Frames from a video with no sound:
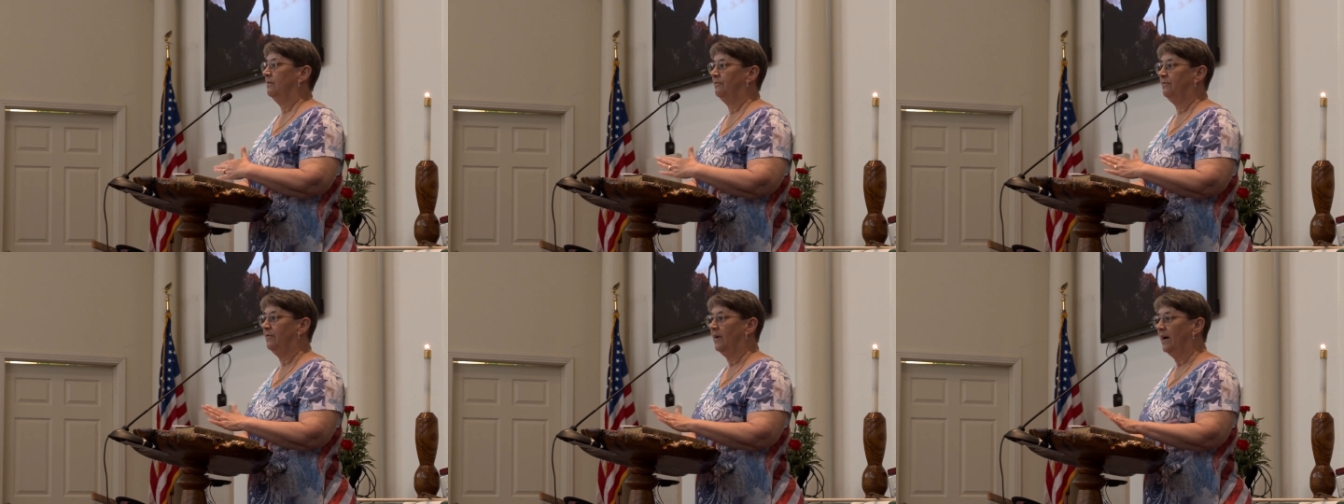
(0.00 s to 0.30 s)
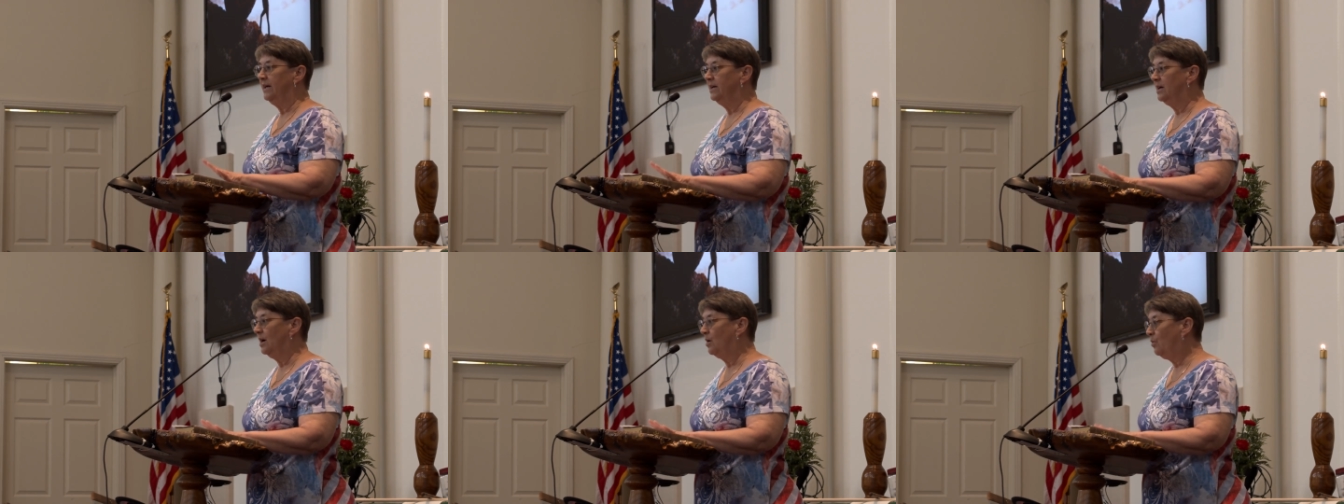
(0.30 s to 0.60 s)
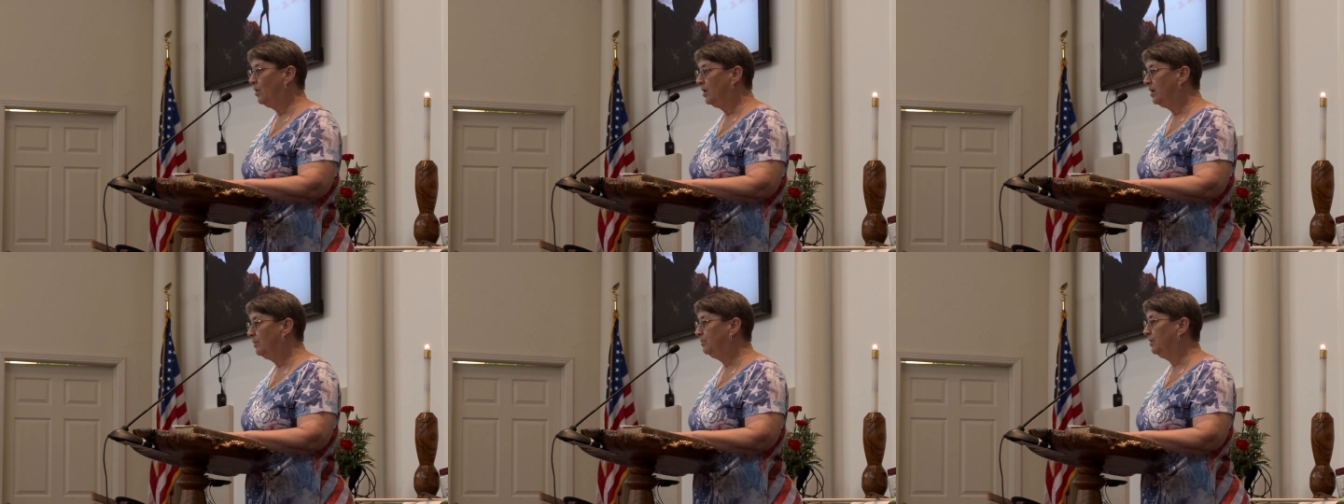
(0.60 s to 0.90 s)
Find out
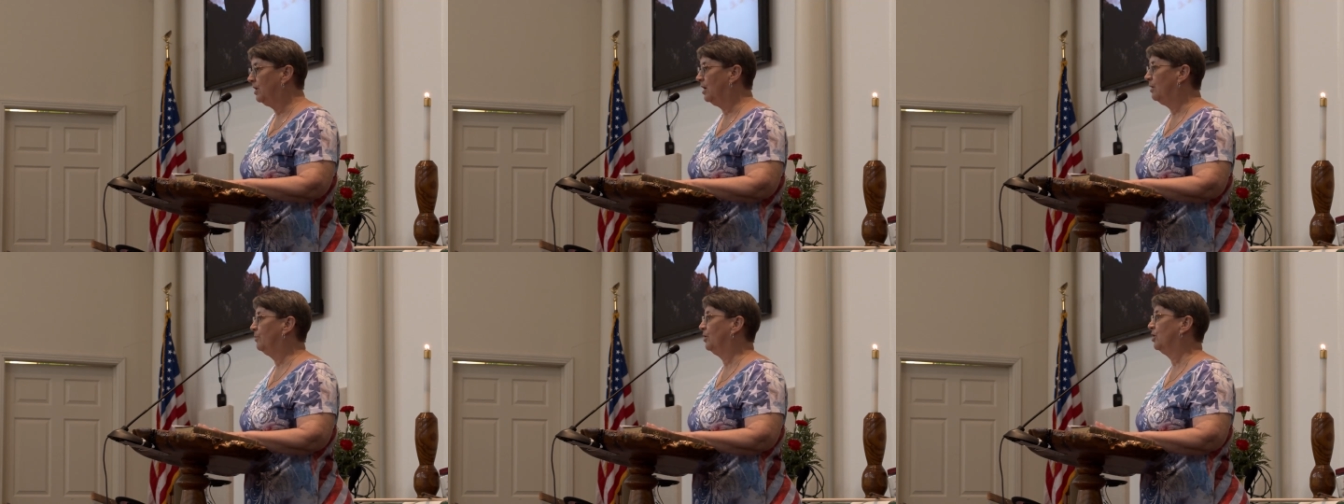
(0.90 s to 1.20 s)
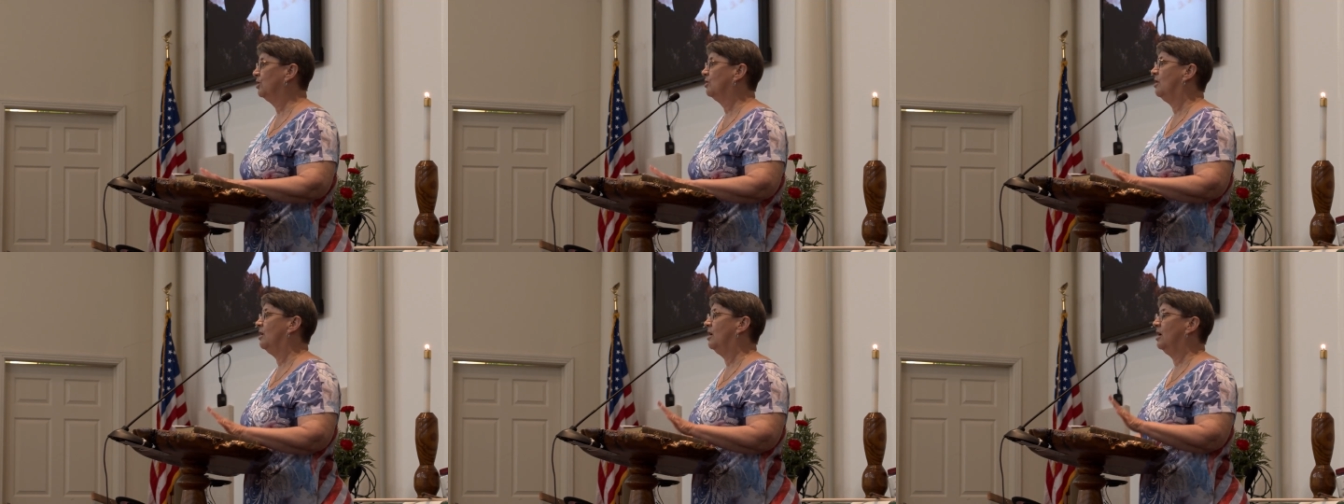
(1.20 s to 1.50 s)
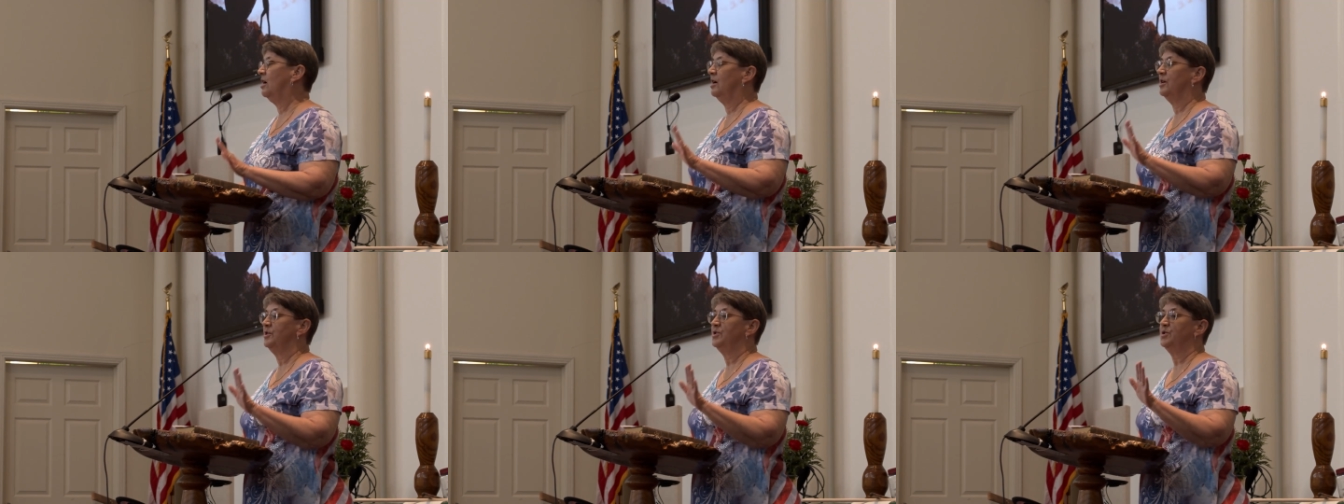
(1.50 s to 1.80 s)
what a plumber
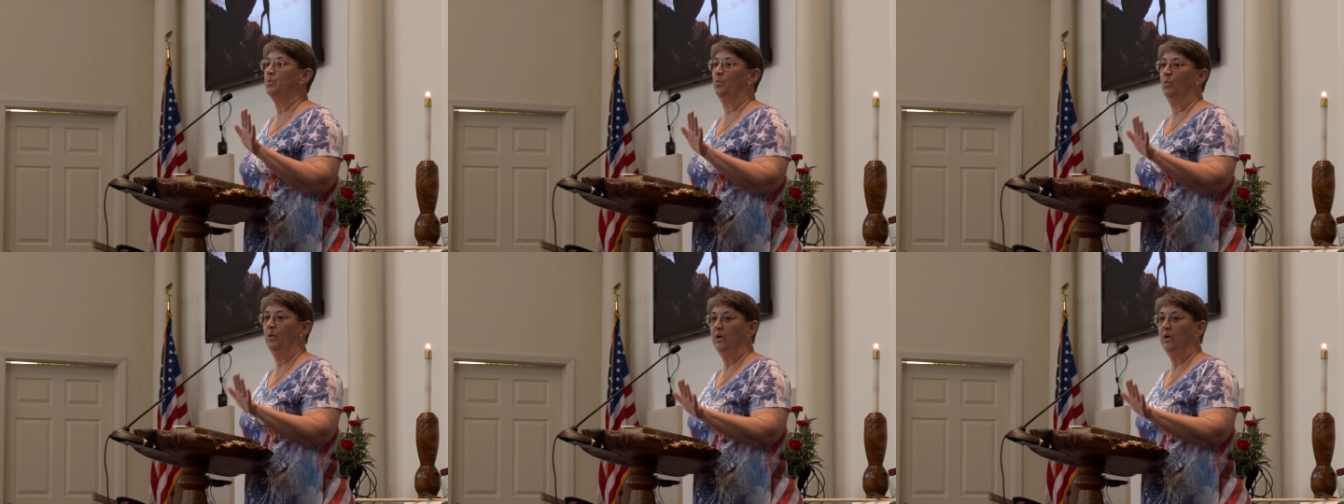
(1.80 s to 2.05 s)
costs.